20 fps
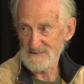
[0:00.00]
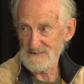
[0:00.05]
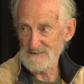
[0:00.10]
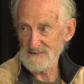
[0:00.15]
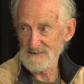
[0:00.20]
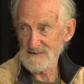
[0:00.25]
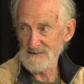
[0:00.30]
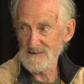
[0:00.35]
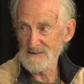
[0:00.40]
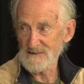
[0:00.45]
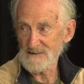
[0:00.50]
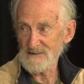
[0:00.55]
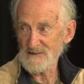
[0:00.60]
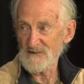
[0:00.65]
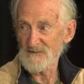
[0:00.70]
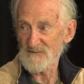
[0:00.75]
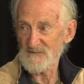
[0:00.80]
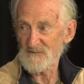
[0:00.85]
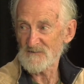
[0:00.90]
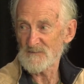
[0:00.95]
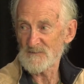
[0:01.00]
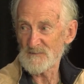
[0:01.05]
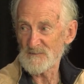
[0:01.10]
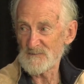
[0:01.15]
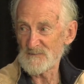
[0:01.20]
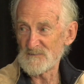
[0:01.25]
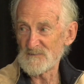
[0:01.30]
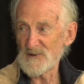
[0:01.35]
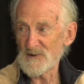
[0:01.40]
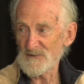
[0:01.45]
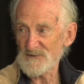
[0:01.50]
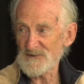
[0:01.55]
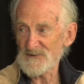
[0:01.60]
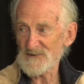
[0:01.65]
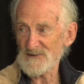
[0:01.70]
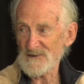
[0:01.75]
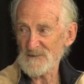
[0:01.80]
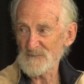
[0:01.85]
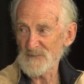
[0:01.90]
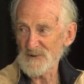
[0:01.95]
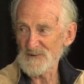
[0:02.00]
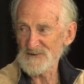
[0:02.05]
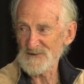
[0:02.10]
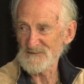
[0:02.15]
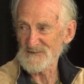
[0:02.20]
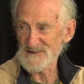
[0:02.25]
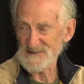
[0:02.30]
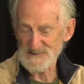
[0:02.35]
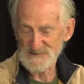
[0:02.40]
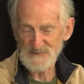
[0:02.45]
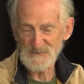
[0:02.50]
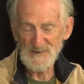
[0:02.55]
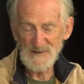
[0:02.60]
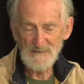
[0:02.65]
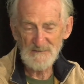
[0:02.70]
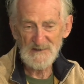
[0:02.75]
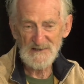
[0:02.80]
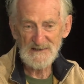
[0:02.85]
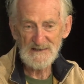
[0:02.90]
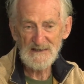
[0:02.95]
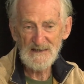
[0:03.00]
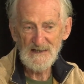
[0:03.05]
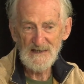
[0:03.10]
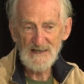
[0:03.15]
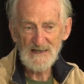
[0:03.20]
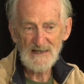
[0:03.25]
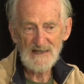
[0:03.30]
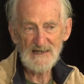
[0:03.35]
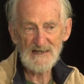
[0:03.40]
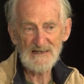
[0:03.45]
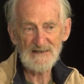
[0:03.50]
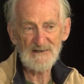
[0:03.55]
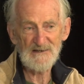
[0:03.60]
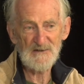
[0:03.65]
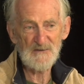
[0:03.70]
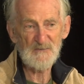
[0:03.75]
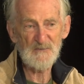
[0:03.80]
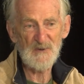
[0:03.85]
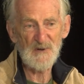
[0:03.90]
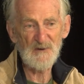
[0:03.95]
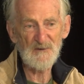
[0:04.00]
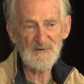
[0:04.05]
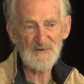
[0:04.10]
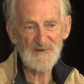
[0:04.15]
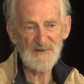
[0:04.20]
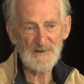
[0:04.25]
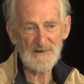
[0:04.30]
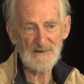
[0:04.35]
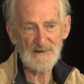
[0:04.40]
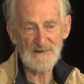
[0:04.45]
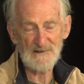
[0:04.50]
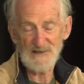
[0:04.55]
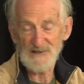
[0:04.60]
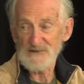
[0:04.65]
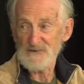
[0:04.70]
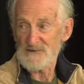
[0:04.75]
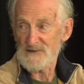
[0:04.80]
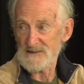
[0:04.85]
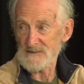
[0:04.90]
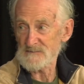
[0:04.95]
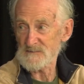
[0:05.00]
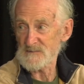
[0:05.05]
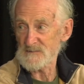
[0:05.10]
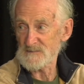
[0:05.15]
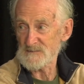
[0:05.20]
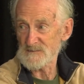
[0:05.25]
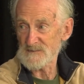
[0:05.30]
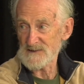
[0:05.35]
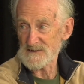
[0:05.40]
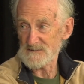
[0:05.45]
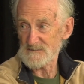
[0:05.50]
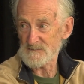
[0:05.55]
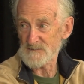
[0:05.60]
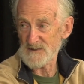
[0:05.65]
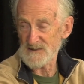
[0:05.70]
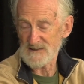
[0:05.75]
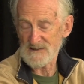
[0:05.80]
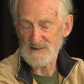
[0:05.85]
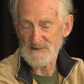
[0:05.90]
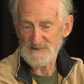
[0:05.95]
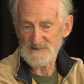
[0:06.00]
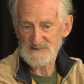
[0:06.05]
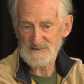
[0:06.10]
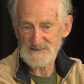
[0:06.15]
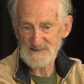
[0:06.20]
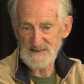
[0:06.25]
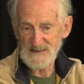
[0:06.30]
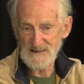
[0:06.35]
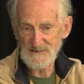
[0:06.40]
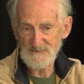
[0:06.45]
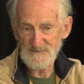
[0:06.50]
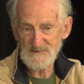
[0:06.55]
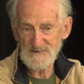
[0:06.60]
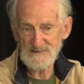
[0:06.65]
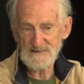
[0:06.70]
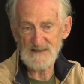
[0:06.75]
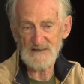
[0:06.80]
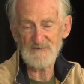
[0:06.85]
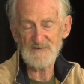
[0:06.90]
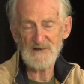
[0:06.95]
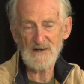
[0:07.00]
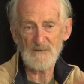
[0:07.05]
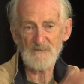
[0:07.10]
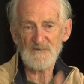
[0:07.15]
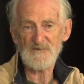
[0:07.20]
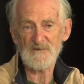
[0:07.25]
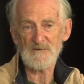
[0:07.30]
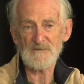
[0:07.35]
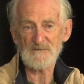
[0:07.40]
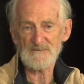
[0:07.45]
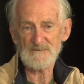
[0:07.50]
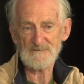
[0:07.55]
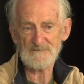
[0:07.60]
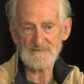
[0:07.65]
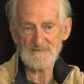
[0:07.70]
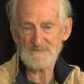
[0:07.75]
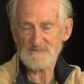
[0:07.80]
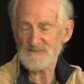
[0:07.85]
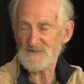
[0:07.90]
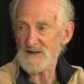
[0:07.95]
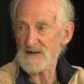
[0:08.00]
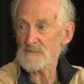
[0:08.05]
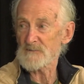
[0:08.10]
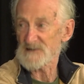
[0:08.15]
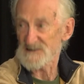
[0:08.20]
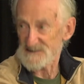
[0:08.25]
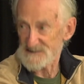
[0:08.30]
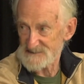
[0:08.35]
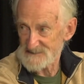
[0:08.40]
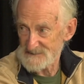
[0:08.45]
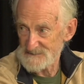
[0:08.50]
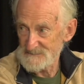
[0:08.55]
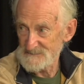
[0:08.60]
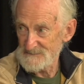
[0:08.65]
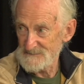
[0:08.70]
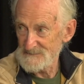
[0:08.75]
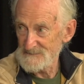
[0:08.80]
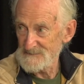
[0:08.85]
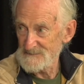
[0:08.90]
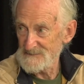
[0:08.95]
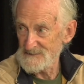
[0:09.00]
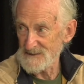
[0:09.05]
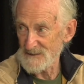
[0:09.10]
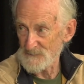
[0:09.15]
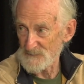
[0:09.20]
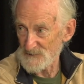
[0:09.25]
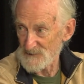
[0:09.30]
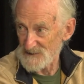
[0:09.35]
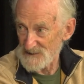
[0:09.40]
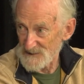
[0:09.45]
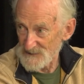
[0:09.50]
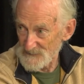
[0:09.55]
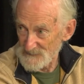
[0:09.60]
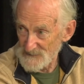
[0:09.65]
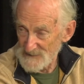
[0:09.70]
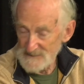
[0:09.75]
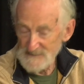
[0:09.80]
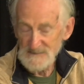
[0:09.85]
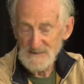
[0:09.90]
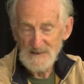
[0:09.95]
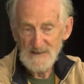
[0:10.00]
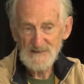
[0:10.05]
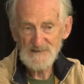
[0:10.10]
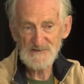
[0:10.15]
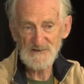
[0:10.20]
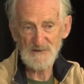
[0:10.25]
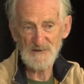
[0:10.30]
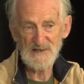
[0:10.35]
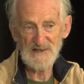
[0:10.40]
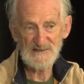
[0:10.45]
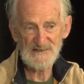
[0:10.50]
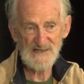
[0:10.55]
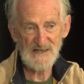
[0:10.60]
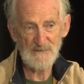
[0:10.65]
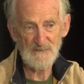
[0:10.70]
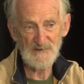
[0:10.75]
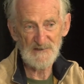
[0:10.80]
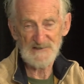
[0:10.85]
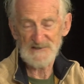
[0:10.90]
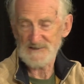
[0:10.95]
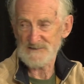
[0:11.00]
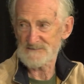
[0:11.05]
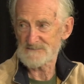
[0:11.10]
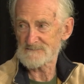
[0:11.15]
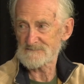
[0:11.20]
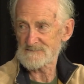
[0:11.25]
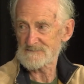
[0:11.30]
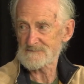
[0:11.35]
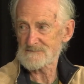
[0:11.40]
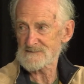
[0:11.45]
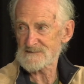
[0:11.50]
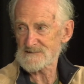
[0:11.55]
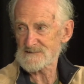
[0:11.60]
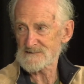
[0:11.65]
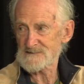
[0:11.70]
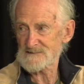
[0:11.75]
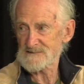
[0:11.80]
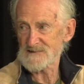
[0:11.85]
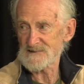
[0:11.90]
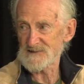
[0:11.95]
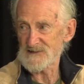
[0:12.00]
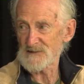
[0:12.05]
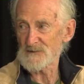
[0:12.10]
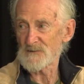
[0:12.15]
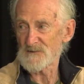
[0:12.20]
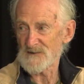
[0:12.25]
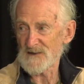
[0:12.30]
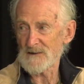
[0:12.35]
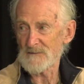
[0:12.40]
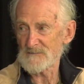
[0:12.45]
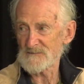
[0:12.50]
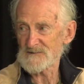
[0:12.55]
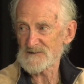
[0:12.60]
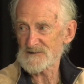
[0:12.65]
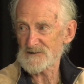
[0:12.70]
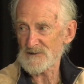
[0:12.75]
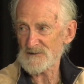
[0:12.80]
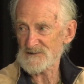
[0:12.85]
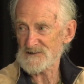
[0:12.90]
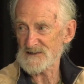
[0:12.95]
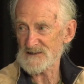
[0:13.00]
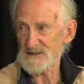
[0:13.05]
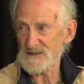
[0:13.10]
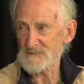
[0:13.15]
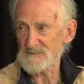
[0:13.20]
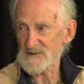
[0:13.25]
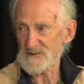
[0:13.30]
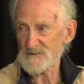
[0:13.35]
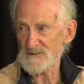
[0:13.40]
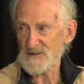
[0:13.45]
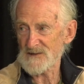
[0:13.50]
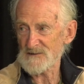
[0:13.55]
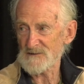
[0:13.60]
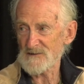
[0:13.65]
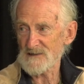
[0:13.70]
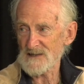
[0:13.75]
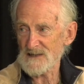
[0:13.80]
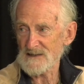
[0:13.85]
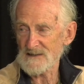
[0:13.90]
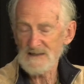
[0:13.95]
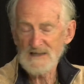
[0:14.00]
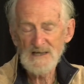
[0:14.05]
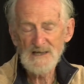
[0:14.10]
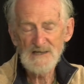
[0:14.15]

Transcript: mm-hmm. of both both, both yeah. of these women, and they're both literate be, because they've they've come from families that right. were literate, so he's able to to deal with them, talk to them, and, and all that.